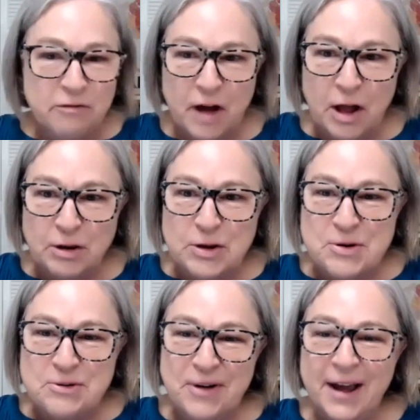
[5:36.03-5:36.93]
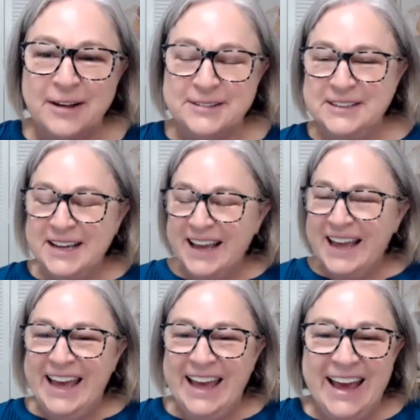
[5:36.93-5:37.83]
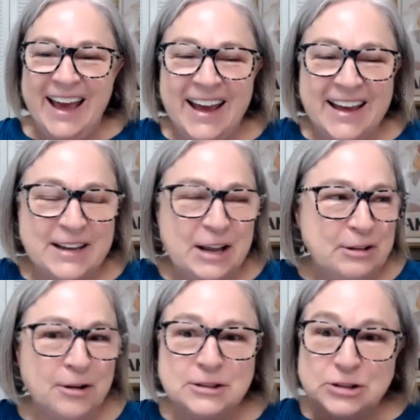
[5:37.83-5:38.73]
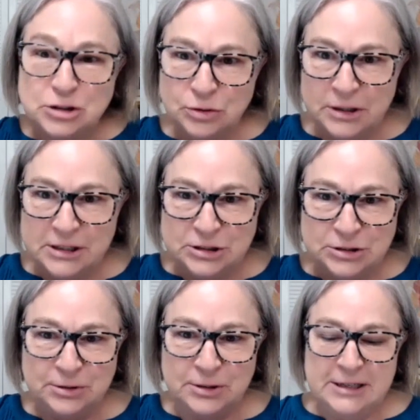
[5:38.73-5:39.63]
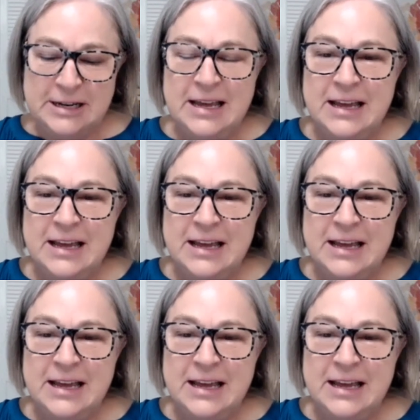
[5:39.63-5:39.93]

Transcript: to follow you around. And long story short,